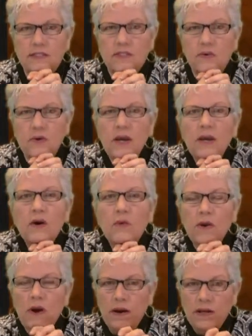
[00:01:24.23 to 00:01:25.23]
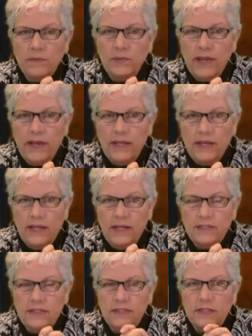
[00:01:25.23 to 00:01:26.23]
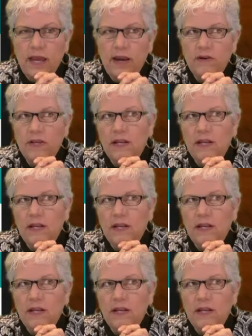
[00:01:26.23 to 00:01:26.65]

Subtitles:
So we are going to play it in its entirety.